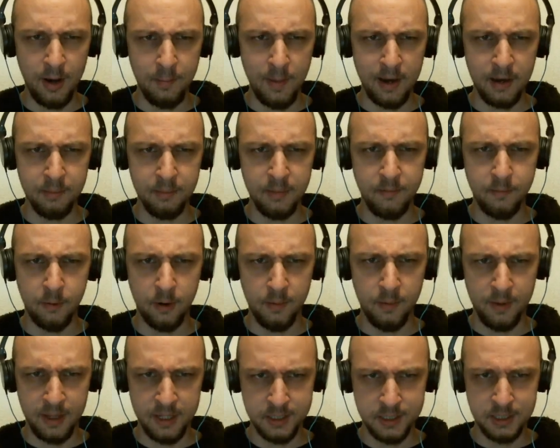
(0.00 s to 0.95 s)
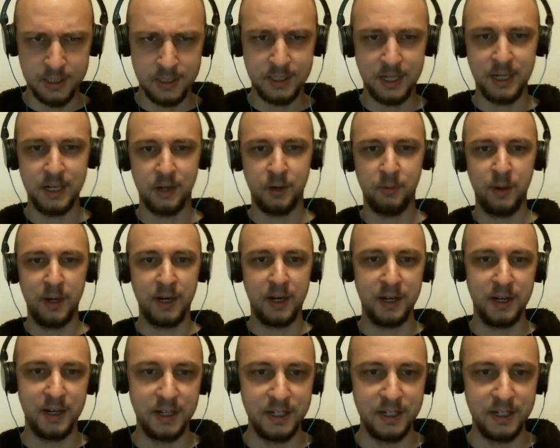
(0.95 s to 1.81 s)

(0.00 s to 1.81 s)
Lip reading: met him before, but let's just get a quick